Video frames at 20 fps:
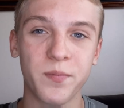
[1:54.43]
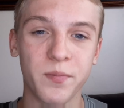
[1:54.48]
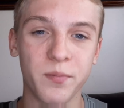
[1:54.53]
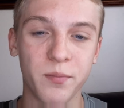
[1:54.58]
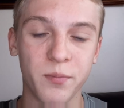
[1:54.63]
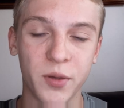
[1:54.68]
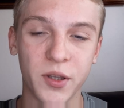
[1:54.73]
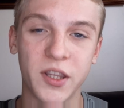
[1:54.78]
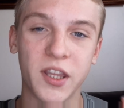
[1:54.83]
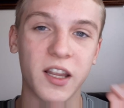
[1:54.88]

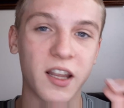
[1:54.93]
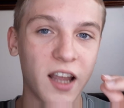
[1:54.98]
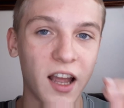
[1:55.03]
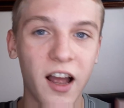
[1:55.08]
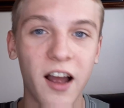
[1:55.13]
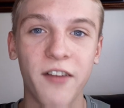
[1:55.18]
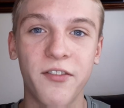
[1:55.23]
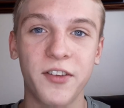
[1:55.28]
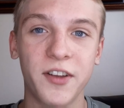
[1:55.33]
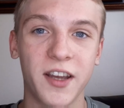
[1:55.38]
But the
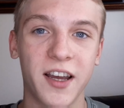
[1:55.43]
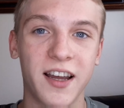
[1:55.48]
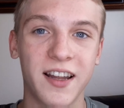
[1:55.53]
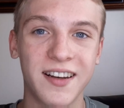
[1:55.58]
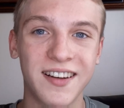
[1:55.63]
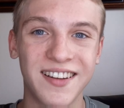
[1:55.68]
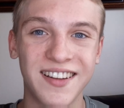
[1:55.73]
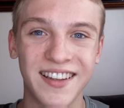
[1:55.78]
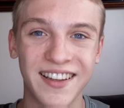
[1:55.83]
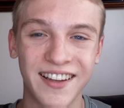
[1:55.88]
caveat
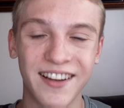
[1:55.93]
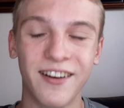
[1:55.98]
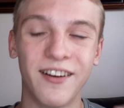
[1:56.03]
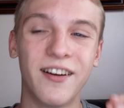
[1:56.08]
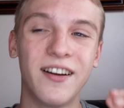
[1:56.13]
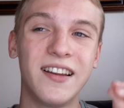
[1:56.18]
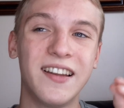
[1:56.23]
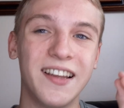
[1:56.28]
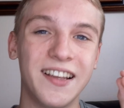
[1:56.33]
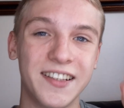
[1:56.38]

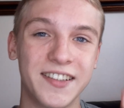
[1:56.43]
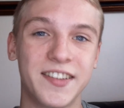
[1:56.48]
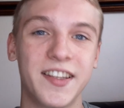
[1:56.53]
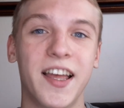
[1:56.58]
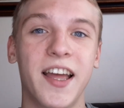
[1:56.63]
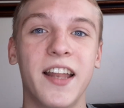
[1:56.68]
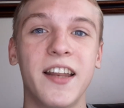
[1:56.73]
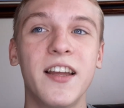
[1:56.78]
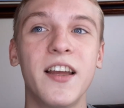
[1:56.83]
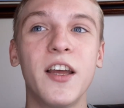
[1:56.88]
here is
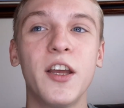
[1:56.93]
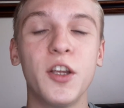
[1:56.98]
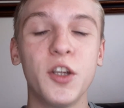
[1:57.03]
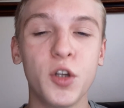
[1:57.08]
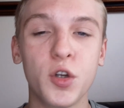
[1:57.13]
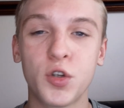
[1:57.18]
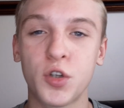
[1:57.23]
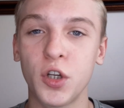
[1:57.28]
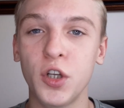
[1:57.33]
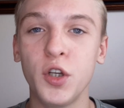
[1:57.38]
that you
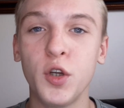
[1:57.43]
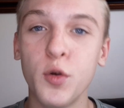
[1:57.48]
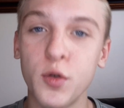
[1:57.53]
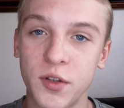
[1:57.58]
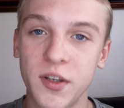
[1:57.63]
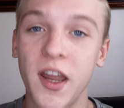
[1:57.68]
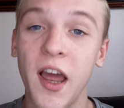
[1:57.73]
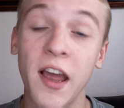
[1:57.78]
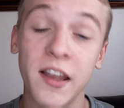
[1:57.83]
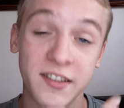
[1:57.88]
shouldn't use
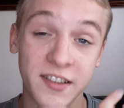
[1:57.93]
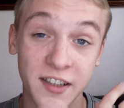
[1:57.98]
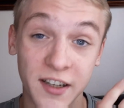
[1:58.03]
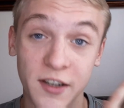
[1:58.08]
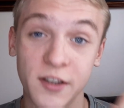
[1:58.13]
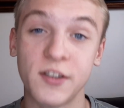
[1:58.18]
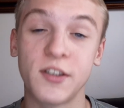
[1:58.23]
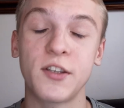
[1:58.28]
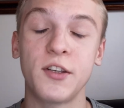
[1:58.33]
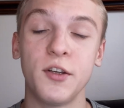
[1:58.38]
it as an
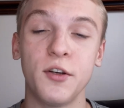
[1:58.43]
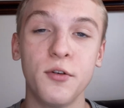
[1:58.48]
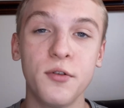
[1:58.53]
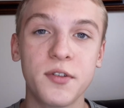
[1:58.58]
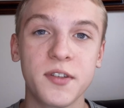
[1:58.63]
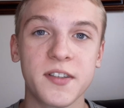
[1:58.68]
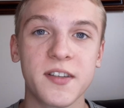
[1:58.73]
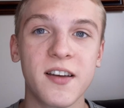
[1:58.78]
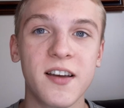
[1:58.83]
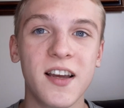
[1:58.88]

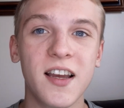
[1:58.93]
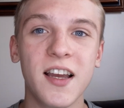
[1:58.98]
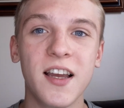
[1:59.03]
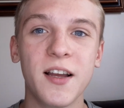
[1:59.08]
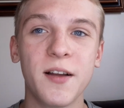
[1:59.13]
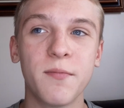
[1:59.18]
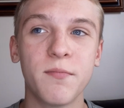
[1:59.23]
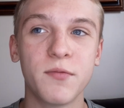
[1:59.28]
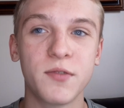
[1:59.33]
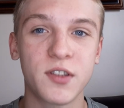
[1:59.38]
excuse
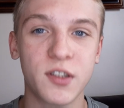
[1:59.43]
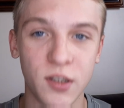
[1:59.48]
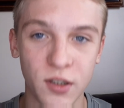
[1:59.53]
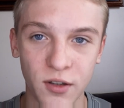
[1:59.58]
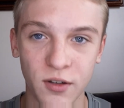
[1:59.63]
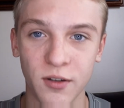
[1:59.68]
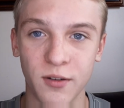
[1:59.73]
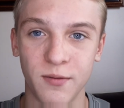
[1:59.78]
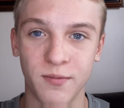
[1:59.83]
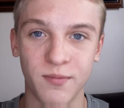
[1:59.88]

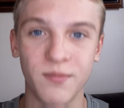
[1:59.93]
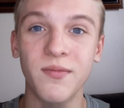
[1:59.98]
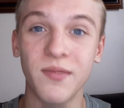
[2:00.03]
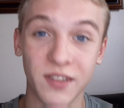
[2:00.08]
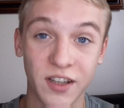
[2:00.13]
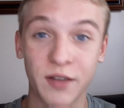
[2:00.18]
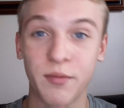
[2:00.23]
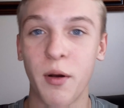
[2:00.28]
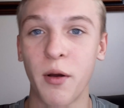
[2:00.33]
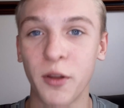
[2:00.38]
to,
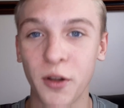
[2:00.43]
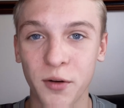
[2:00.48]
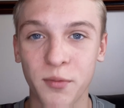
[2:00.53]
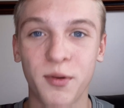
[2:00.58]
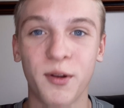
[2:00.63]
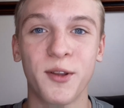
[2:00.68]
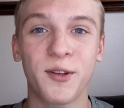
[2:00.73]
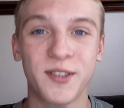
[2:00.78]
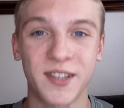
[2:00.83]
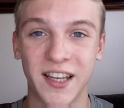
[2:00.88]
like my little
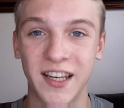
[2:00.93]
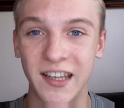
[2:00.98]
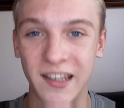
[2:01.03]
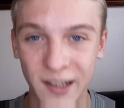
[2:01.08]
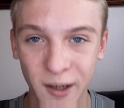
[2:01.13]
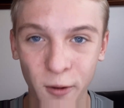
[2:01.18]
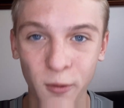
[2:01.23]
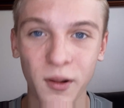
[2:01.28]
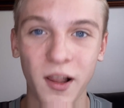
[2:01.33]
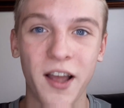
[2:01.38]
brother said,
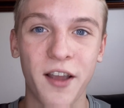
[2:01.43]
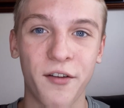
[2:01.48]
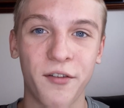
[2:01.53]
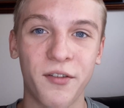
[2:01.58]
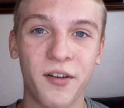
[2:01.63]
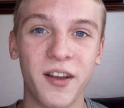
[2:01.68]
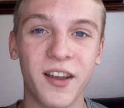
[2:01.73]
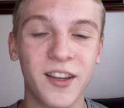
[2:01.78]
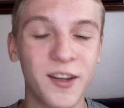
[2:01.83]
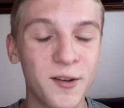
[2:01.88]
no life.
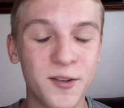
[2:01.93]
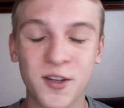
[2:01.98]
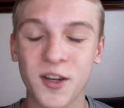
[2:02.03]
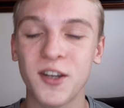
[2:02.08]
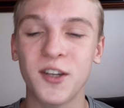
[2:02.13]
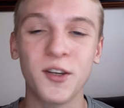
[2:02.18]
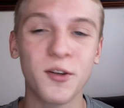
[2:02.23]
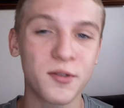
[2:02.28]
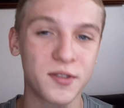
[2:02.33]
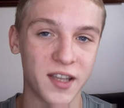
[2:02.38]
You
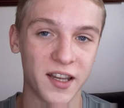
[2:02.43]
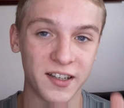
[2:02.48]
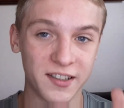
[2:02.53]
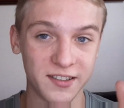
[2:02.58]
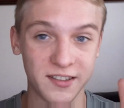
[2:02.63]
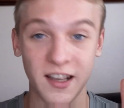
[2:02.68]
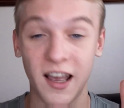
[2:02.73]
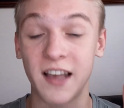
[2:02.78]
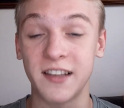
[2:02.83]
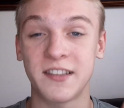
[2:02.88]
shouldn't use
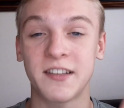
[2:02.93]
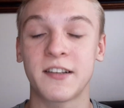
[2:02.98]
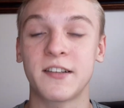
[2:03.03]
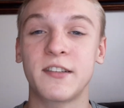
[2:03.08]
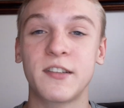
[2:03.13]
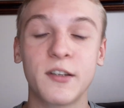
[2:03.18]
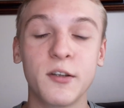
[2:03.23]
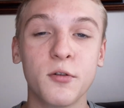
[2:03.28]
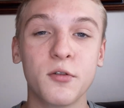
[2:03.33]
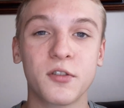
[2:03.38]
that as an
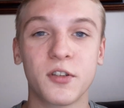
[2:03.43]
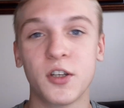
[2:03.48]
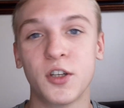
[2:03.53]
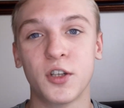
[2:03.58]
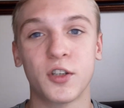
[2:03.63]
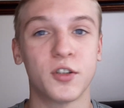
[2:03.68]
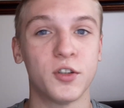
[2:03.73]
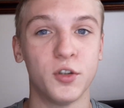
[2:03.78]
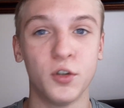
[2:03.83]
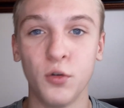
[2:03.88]
excuse to
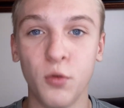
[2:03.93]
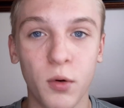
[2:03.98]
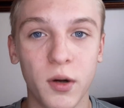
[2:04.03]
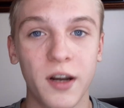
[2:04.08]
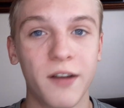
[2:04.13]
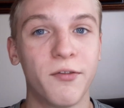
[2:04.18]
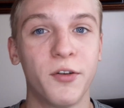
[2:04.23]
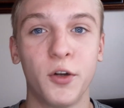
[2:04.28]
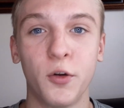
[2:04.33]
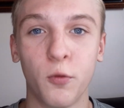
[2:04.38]
just do
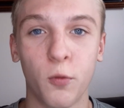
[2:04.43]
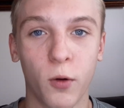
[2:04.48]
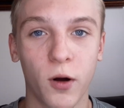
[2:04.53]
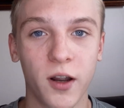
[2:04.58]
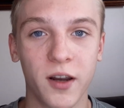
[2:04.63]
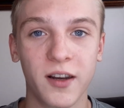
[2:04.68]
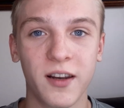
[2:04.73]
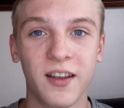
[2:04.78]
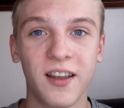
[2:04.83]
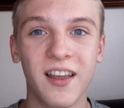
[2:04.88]
whatever you
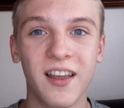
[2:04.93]
want,